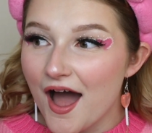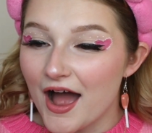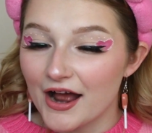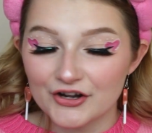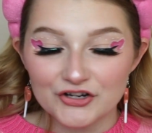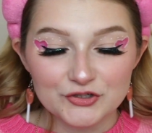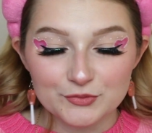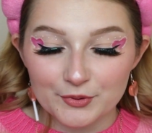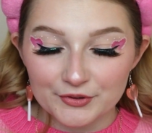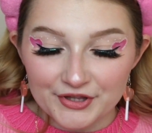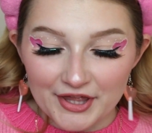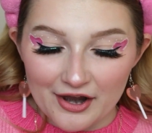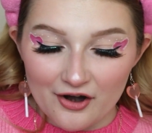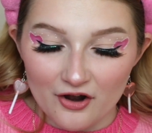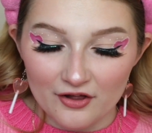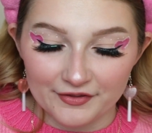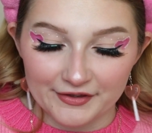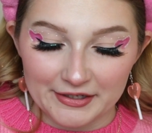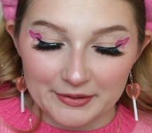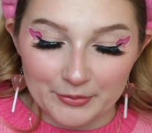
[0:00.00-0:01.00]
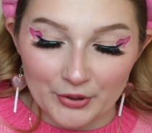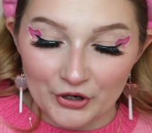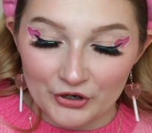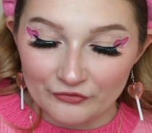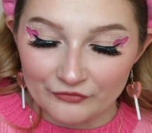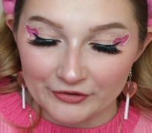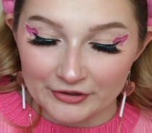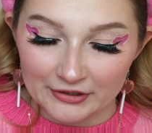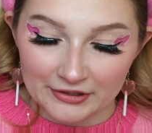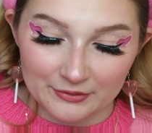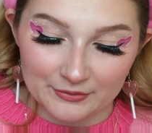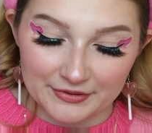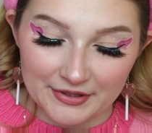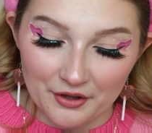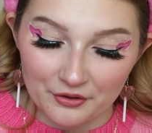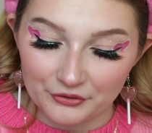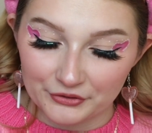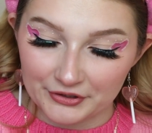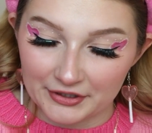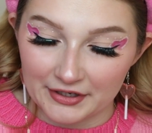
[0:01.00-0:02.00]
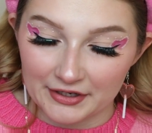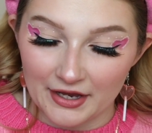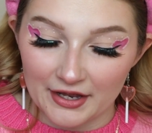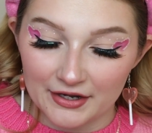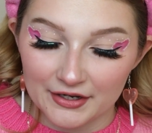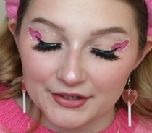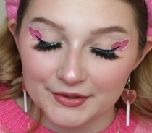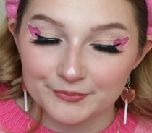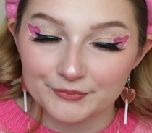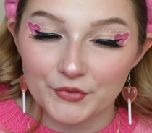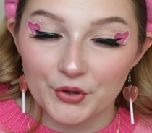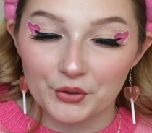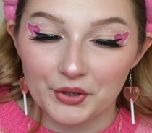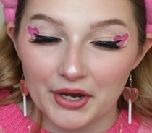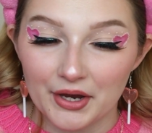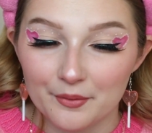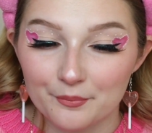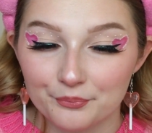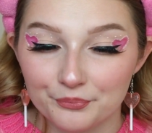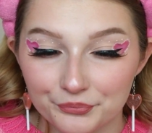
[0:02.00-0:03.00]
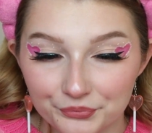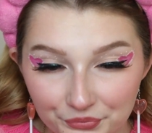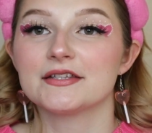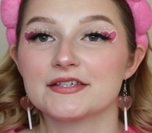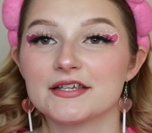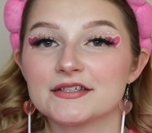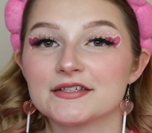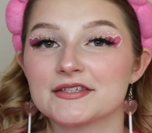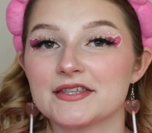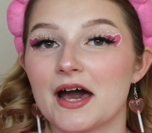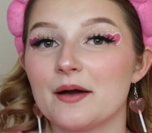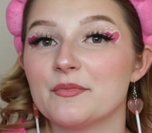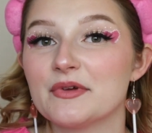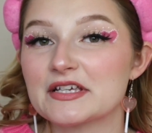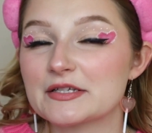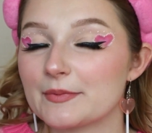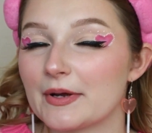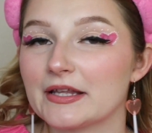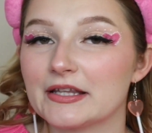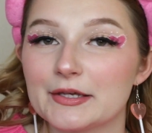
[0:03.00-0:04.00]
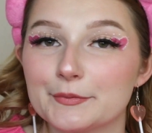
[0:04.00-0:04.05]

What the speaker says: I just put that on like perfectly without looking at it. Okay, and since that makes my